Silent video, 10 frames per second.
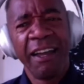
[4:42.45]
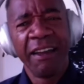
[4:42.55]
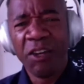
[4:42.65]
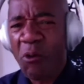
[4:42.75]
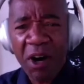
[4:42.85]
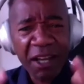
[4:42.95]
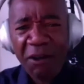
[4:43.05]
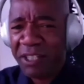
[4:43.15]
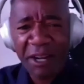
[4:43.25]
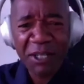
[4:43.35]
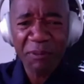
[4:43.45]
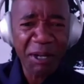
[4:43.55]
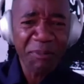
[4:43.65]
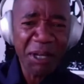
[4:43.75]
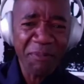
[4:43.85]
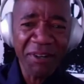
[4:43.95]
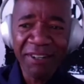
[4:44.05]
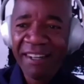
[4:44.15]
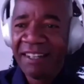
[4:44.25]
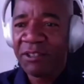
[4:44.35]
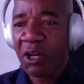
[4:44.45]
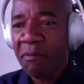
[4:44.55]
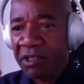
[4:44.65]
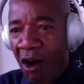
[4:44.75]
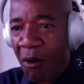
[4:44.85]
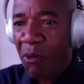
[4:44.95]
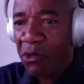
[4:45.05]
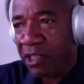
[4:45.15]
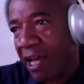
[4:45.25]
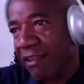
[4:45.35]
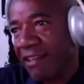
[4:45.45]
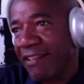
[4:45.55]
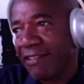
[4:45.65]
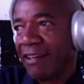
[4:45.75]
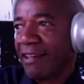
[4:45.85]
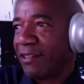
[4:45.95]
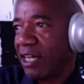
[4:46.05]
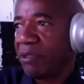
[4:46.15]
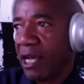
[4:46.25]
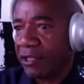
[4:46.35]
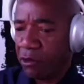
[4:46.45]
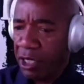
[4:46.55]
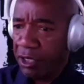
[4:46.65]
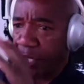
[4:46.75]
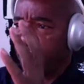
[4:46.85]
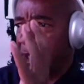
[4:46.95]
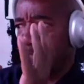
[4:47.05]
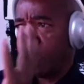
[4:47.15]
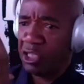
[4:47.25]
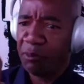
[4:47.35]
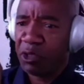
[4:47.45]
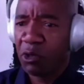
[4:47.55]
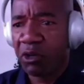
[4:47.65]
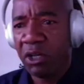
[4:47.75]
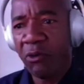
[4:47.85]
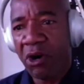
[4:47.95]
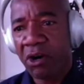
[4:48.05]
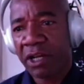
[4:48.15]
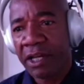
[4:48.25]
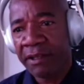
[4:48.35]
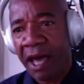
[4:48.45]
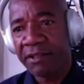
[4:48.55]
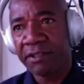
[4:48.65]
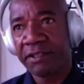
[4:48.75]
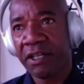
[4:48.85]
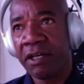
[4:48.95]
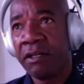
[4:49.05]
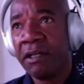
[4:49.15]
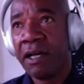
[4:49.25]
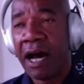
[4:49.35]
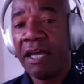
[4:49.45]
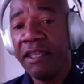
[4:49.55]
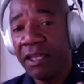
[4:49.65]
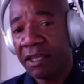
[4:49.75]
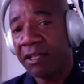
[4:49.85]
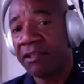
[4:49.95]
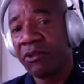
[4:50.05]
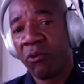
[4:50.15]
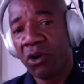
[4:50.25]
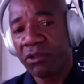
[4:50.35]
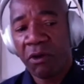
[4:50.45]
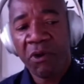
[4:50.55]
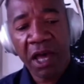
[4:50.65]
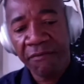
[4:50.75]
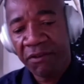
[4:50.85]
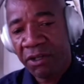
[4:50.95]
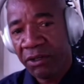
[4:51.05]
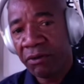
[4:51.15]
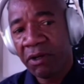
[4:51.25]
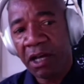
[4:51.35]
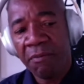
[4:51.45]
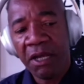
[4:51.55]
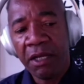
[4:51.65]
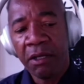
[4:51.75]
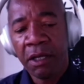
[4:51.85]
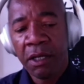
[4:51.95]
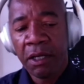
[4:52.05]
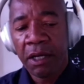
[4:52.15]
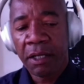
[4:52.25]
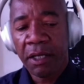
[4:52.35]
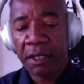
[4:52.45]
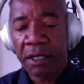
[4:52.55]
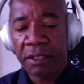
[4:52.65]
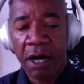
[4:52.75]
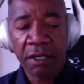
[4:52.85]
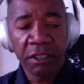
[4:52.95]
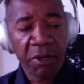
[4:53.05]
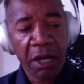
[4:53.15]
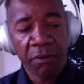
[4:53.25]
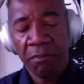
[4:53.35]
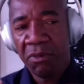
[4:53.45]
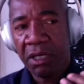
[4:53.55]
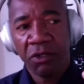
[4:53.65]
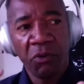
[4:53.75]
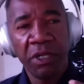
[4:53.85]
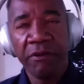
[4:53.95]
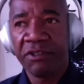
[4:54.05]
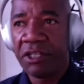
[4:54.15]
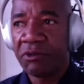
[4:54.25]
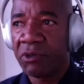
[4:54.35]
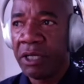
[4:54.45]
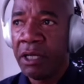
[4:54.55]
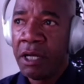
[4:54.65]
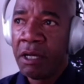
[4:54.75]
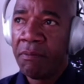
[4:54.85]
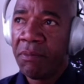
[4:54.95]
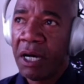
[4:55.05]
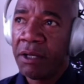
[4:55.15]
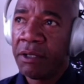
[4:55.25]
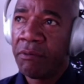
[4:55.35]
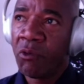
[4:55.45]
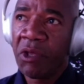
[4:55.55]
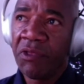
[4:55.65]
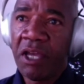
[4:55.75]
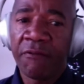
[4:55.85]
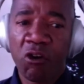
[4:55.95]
no one else cares about people? So it's almost like this subtext. So he does participatory work. And I think that's the work that we have to do. Again, I talked about the mid 20th century, but when we think of